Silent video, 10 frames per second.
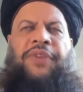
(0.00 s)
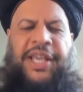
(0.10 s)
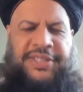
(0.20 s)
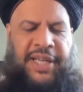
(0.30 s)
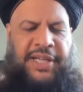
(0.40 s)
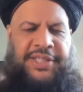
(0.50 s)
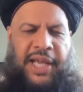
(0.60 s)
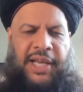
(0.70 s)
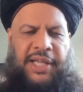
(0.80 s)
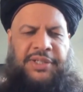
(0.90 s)
face that
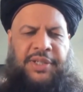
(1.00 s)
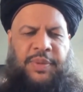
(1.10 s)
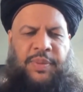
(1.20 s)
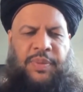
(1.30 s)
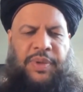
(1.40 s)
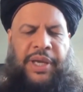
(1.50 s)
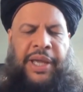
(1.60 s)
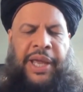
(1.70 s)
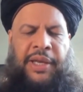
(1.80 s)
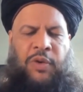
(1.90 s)
challenge,
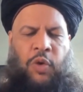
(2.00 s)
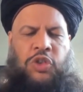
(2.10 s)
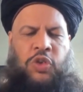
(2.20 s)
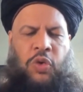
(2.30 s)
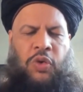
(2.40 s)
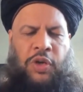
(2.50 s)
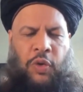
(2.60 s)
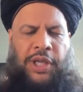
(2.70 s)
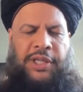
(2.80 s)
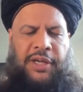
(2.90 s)
and also
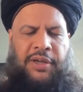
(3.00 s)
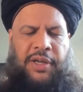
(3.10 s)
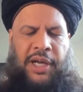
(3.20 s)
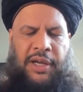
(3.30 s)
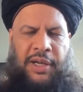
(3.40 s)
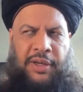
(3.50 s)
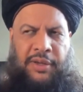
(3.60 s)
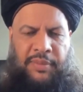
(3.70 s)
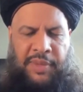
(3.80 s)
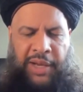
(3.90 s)
knowing that
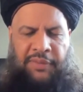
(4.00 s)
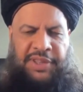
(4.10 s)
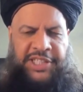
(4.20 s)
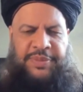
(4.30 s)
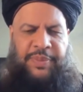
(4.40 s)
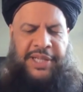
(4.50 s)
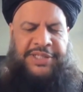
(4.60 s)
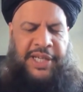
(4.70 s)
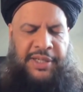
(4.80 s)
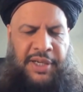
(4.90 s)
uh, having this
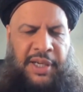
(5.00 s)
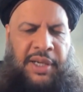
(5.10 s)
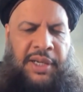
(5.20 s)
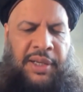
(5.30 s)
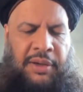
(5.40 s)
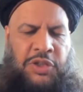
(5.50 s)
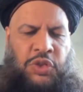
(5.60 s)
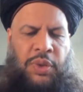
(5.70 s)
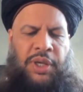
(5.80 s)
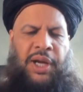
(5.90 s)
mindset, that
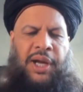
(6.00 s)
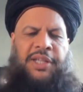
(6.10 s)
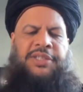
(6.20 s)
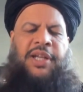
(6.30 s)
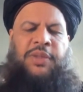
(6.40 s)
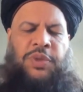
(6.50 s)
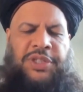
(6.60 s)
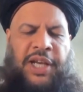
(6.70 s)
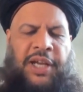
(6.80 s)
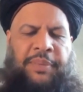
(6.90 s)
Rasulullah Sallallahu Alaihi Wa
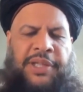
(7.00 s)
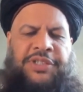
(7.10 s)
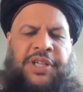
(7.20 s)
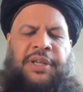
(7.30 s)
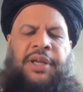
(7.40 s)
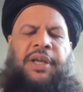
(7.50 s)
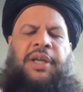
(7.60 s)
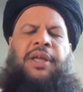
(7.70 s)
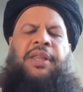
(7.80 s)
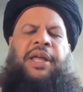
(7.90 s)
Sallam mentioned,
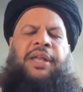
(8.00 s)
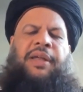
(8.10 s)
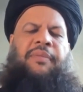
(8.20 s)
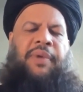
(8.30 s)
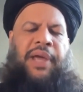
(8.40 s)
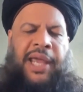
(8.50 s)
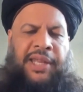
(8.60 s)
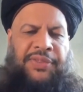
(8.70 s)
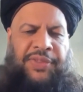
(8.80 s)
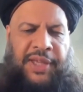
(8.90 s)
that
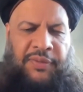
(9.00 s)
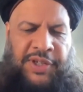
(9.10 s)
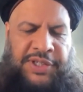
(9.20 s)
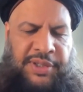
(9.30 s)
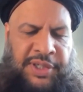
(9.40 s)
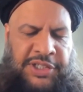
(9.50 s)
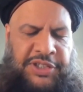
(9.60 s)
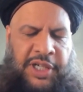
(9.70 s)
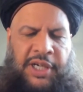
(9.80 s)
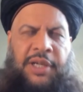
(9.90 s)
anything which
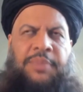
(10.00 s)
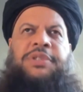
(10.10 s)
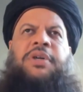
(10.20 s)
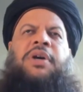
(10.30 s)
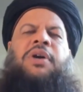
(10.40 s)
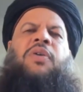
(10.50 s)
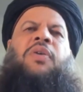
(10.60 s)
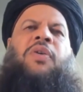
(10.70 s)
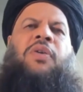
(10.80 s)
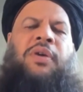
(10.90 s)
disturbs
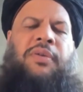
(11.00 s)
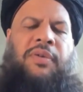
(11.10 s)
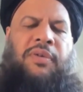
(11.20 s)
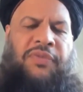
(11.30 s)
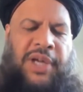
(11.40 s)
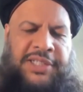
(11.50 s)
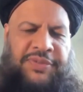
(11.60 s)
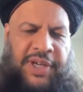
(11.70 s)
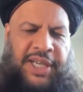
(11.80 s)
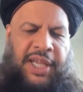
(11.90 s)
or
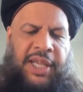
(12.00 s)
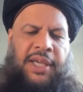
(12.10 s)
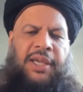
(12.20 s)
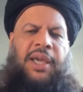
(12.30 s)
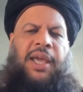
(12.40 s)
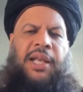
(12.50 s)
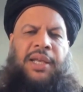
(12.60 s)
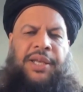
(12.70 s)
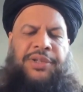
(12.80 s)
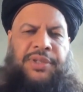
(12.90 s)
as fatigue,
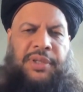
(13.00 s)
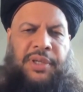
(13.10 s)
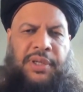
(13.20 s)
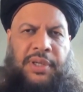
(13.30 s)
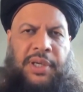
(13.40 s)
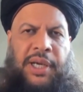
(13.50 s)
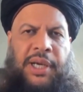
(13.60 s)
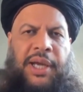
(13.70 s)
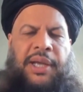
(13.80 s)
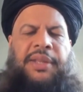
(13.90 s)
illness, uh,
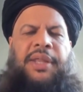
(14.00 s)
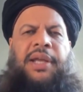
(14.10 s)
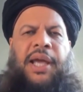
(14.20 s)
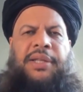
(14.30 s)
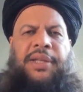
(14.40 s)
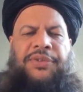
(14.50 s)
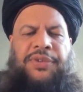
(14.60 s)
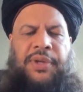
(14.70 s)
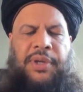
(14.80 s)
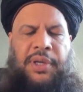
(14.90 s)
anything like
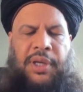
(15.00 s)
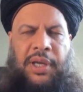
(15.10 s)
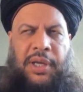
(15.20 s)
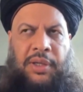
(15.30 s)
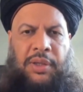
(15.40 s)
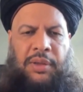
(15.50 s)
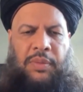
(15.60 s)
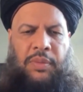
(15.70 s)
this, uh,